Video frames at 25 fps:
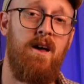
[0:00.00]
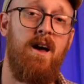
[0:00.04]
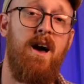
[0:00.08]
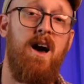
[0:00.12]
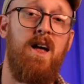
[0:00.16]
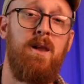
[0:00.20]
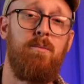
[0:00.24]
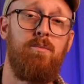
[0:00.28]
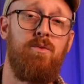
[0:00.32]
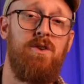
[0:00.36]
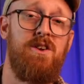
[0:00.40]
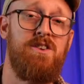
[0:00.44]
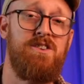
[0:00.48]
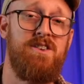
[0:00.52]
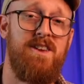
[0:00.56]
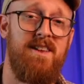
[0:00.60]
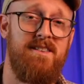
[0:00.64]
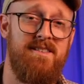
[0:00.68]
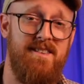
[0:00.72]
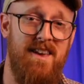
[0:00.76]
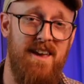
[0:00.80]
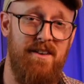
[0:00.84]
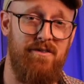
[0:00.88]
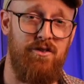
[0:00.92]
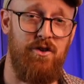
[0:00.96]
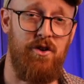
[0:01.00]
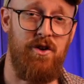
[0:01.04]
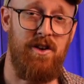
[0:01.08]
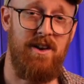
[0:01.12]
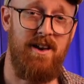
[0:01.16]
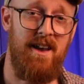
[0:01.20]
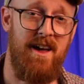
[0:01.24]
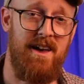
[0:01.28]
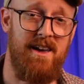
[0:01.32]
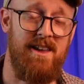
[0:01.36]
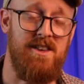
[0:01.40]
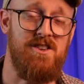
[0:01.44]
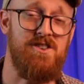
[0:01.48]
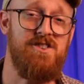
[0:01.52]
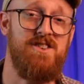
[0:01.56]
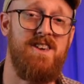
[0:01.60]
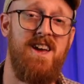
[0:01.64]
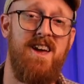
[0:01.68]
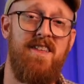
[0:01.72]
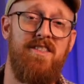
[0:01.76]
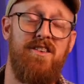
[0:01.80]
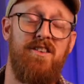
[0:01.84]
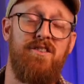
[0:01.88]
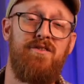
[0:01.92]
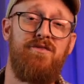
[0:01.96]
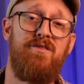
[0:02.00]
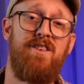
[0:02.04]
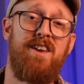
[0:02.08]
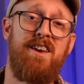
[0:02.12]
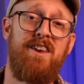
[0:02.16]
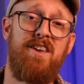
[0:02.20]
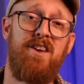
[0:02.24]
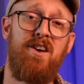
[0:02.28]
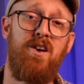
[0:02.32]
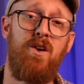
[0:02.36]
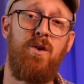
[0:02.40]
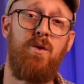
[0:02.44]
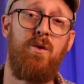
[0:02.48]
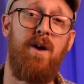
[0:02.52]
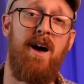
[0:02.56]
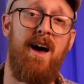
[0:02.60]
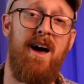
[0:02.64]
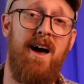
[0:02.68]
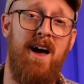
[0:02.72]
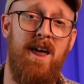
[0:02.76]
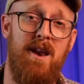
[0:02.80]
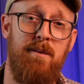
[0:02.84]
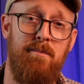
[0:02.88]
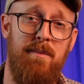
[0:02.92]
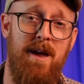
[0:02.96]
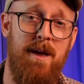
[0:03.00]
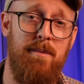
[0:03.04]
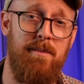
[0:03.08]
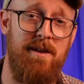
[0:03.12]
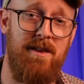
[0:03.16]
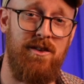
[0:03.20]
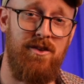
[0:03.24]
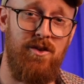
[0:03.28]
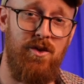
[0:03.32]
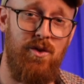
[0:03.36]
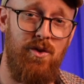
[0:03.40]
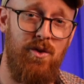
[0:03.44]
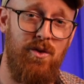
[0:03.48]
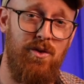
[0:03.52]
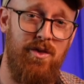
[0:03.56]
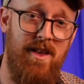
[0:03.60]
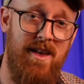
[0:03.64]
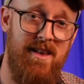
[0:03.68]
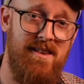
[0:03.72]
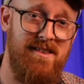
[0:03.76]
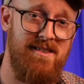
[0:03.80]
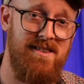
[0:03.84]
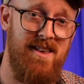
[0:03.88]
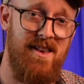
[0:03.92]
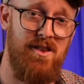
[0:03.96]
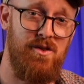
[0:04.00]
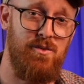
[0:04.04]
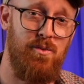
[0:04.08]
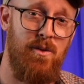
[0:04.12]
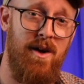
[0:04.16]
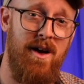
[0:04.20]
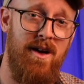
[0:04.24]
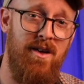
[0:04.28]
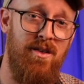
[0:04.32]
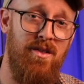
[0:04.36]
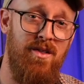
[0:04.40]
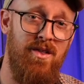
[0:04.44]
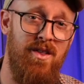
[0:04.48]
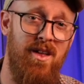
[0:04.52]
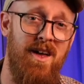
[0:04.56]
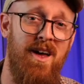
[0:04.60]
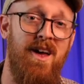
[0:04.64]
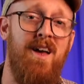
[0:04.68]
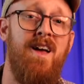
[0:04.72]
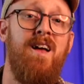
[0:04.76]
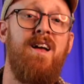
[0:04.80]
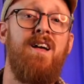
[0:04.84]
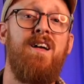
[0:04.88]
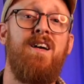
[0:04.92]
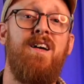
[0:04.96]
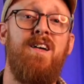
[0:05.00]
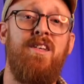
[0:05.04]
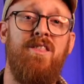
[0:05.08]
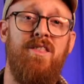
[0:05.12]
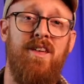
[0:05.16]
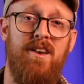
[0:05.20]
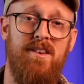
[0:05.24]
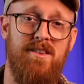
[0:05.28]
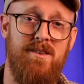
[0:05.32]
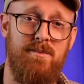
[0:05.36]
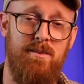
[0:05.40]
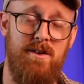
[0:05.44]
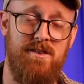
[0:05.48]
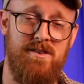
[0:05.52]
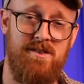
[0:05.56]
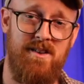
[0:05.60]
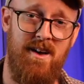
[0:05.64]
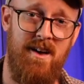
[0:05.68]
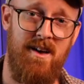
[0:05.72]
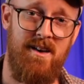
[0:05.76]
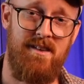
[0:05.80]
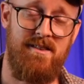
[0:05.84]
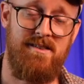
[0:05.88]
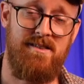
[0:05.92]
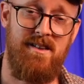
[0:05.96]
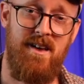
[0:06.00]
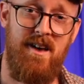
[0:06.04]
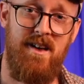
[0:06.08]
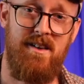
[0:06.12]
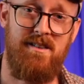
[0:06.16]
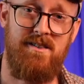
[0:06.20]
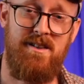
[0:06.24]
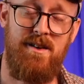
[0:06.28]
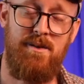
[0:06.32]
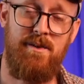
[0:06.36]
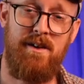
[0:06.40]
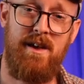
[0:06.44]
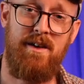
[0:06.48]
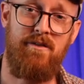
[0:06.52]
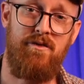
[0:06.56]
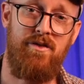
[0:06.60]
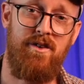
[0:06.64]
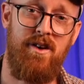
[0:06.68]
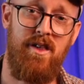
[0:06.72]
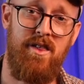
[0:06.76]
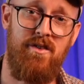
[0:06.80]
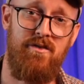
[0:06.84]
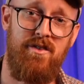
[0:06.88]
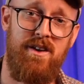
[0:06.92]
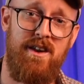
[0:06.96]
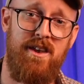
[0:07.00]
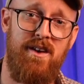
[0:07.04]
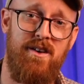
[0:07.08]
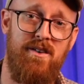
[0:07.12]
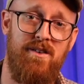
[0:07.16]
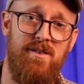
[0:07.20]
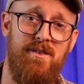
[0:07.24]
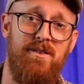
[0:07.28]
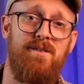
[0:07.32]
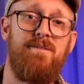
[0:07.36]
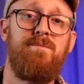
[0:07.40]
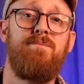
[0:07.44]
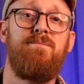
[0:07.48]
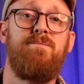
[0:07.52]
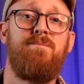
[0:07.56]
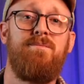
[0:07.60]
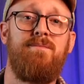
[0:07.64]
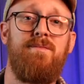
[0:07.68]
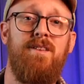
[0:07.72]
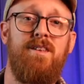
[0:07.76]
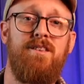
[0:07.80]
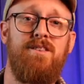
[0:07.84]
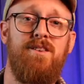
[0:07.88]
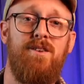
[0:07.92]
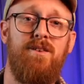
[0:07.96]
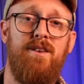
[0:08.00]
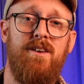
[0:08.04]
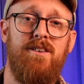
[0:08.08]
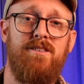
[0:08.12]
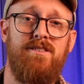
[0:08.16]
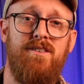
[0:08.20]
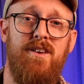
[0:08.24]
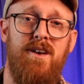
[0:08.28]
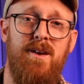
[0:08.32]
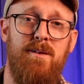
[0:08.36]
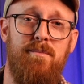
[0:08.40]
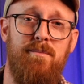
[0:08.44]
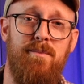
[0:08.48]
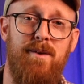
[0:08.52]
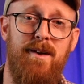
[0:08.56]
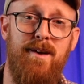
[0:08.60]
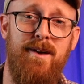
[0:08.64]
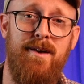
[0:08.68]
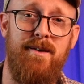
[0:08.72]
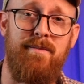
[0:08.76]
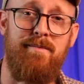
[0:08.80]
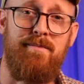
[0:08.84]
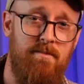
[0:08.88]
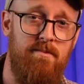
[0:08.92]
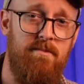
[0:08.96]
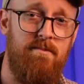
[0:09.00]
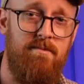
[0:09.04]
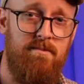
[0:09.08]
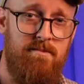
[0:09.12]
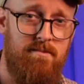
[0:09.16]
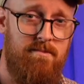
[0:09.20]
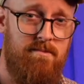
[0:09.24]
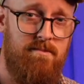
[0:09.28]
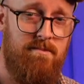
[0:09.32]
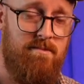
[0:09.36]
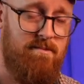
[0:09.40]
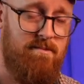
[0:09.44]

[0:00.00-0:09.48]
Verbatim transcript: I'd appreciate it if you could like and share this video and maybe do this as well. Thanks so much, guys. I'll see you again for another video. Until next time, bye.